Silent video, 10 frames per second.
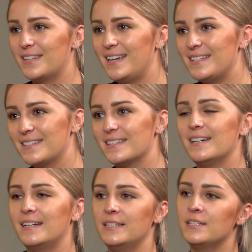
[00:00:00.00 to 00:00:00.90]
that,
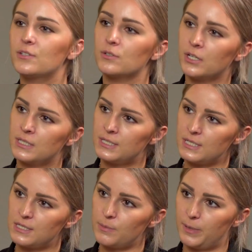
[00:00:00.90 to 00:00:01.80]
I need to
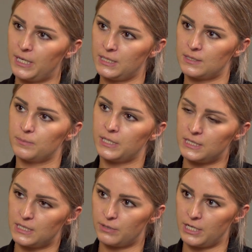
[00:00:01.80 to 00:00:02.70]
anticipate my
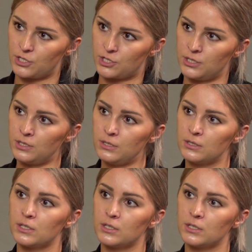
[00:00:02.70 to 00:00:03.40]
direction